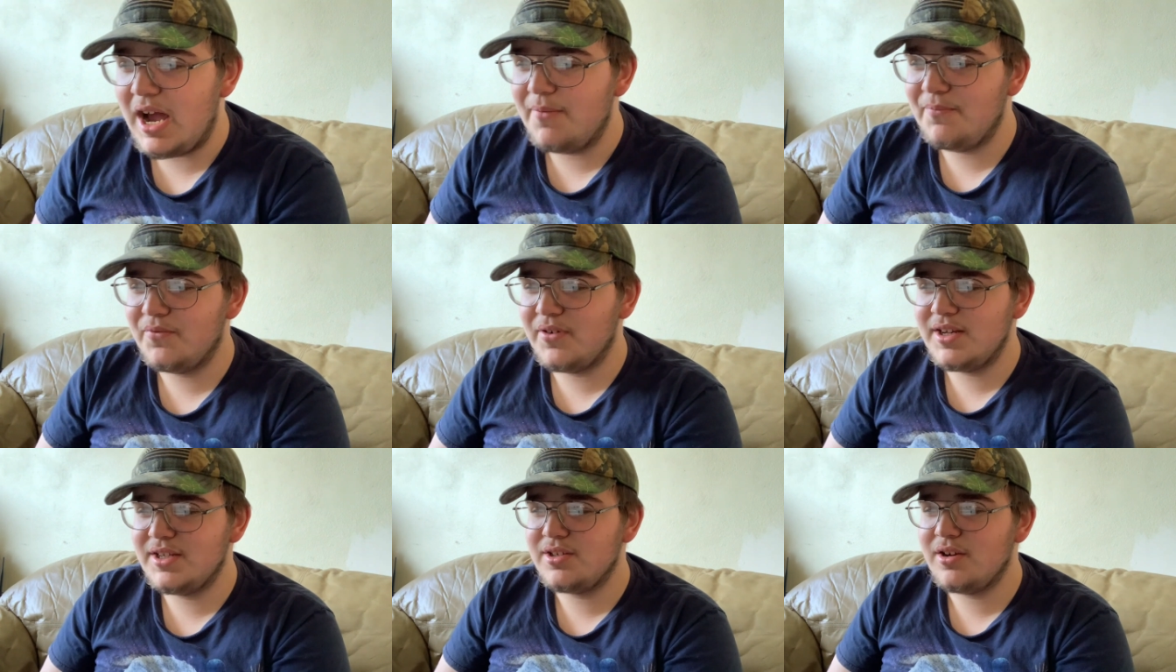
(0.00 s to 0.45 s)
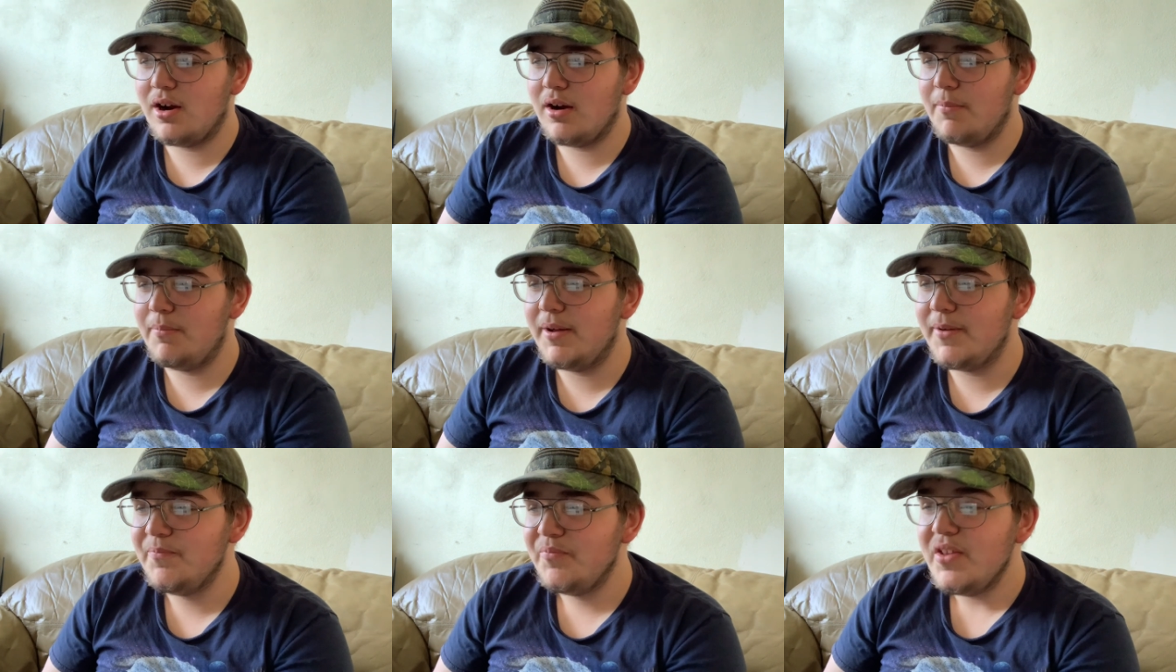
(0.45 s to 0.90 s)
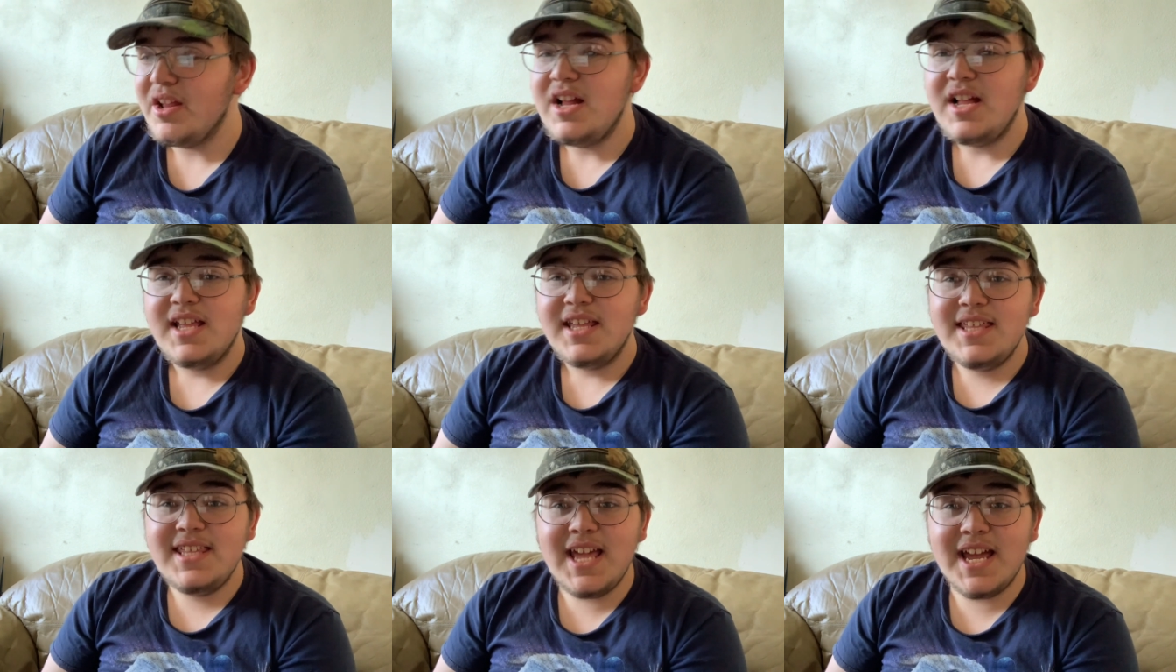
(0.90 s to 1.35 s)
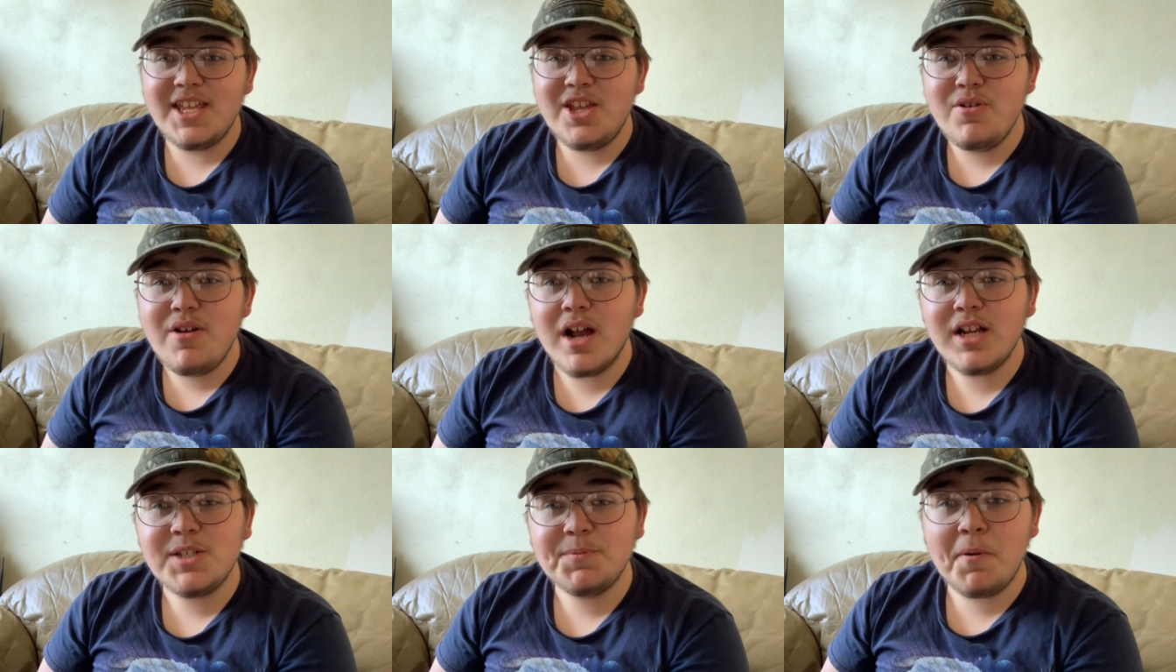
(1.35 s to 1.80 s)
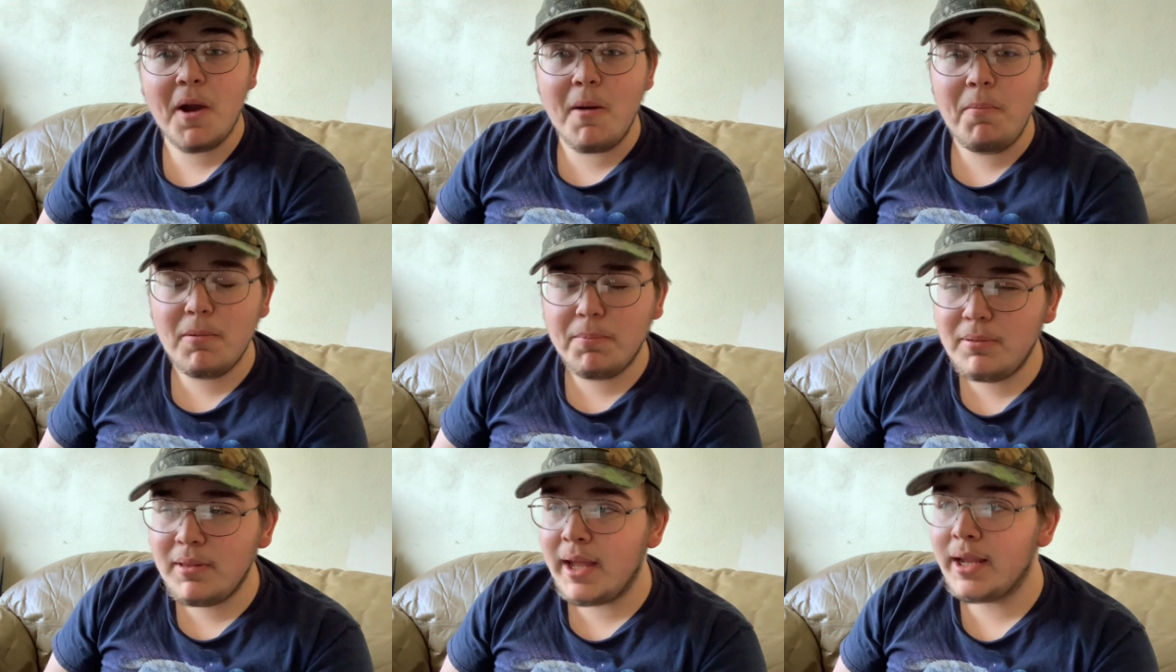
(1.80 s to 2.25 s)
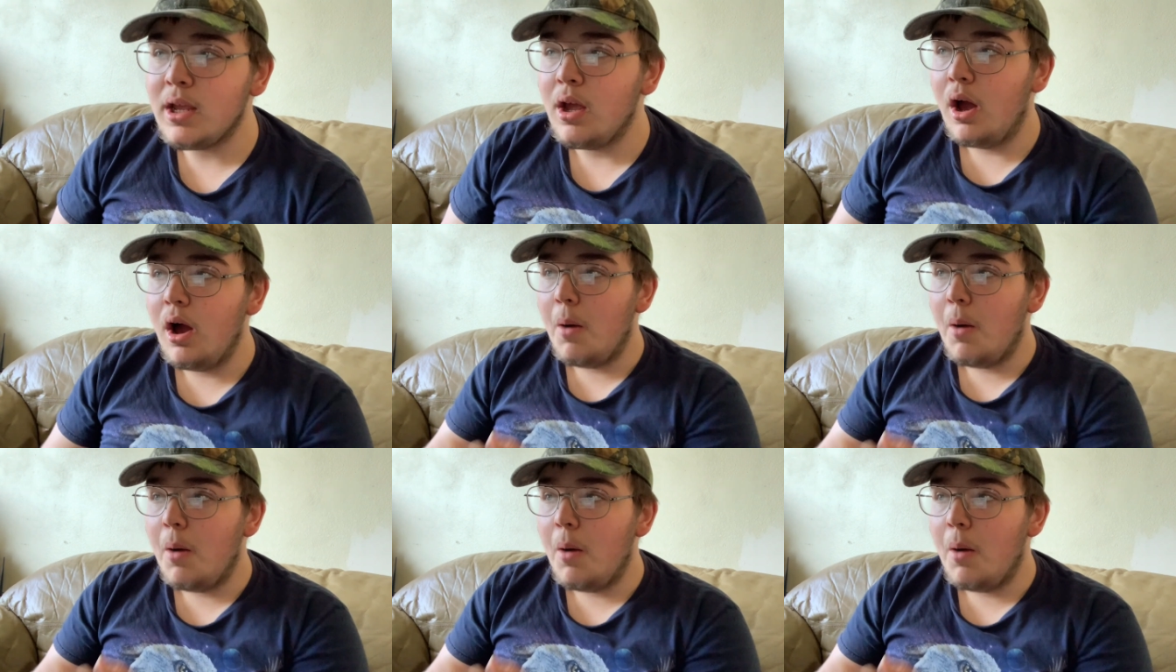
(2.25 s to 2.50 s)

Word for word: I'm very sorry, but yeah, you guys are probably like,